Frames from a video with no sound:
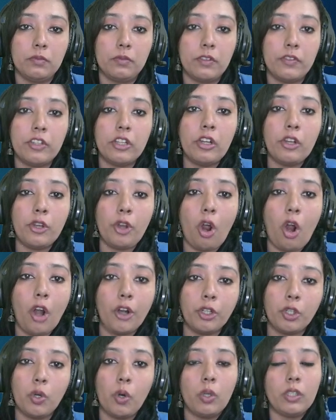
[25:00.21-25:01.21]
It will
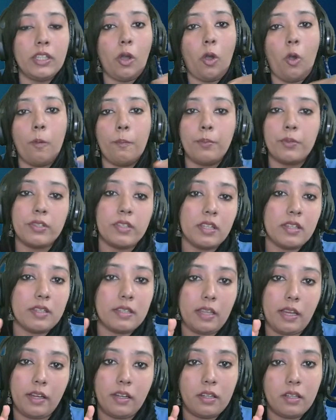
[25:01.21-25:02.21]
not go the opposite
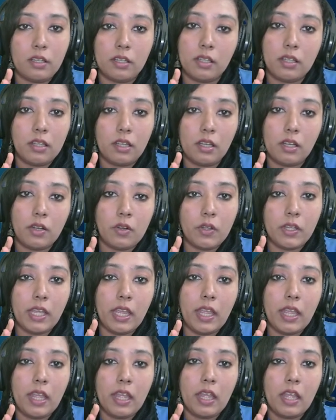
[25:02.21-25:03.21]
side.
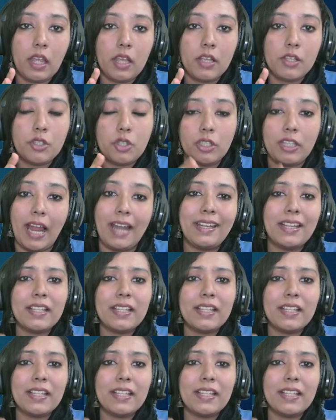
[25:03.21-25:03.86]
Okay. So that is